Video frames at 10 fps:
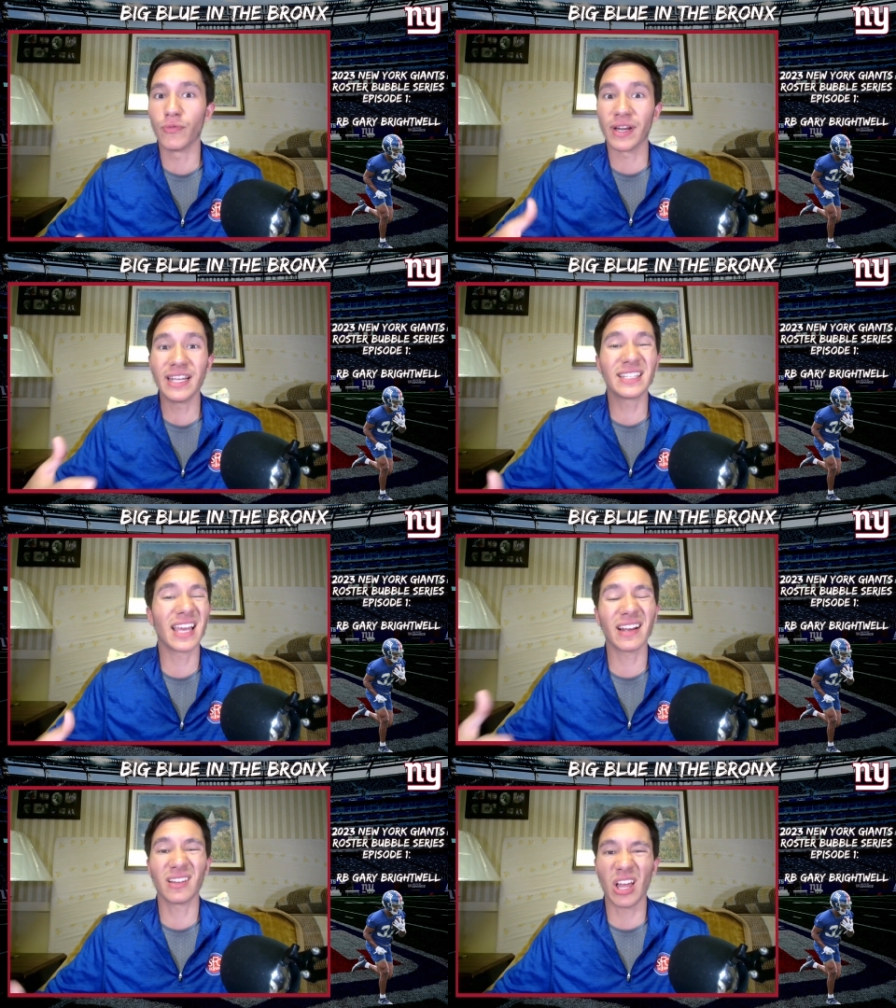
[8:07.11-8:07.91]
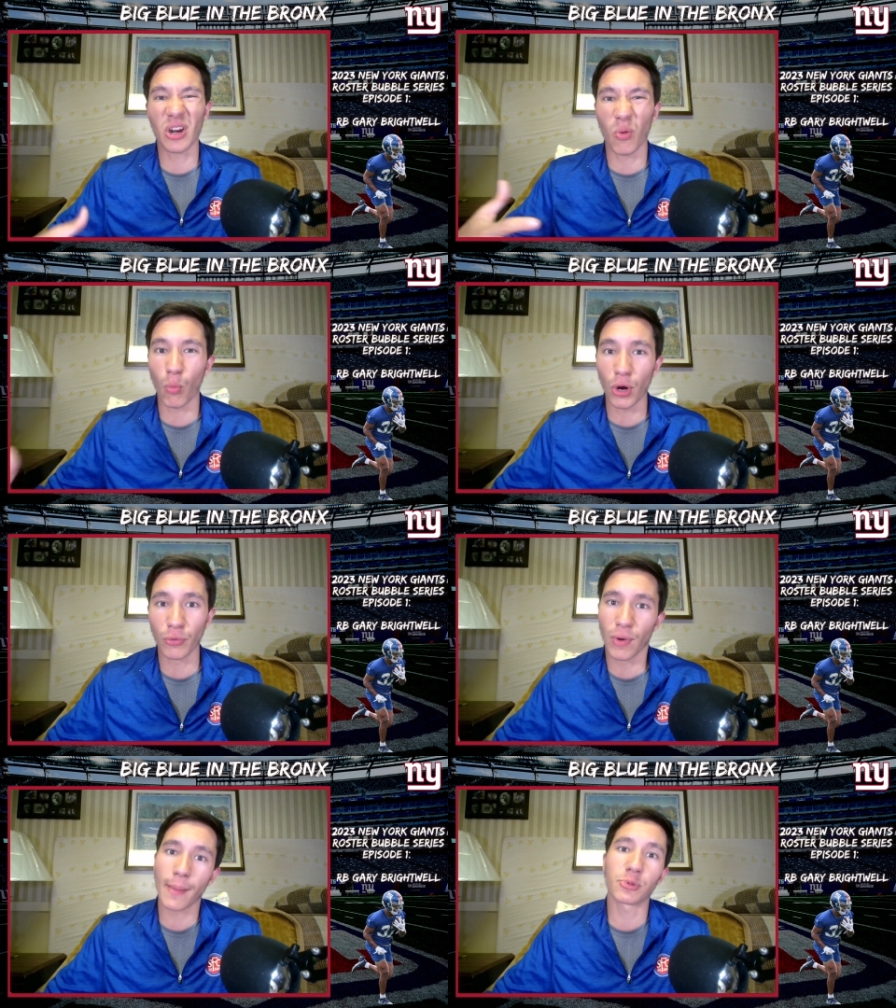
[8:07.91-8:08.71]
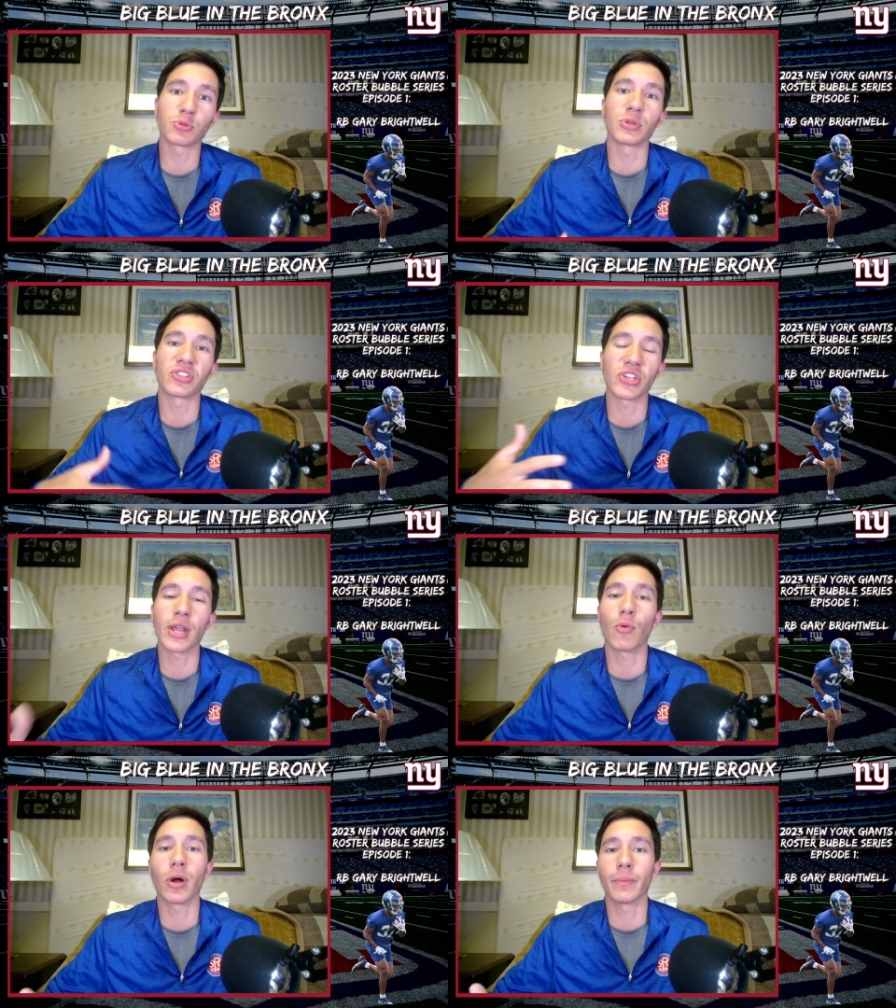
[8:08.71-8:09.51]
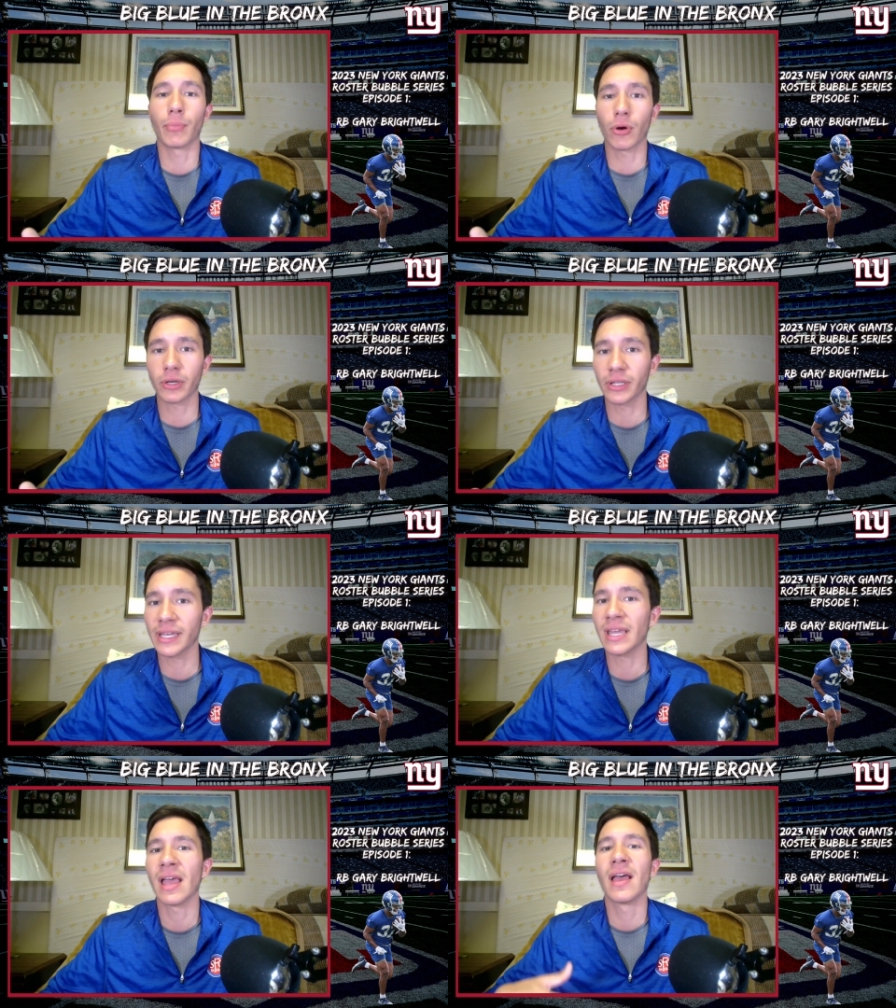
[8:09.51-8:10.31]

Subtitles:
and he's getting a lot of one reps with Saquon Barkley